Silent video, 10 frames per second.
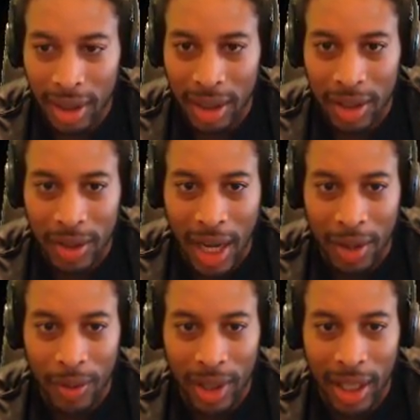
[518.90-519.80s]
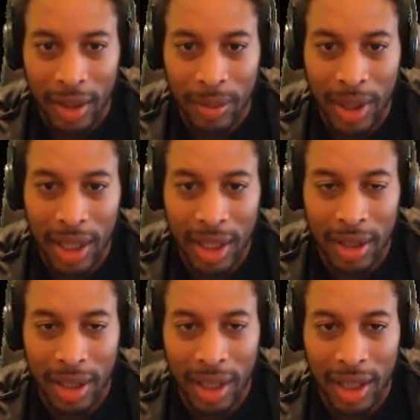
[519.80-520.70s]
just trying to relate, man. That
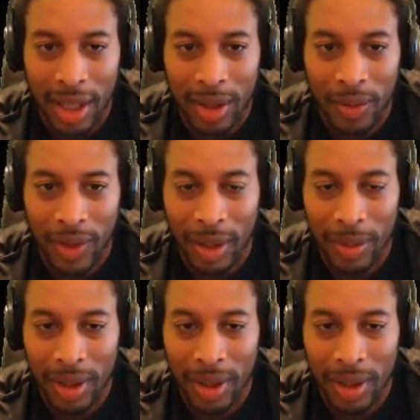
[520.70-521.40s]
nigga ain't got. You got no family, family in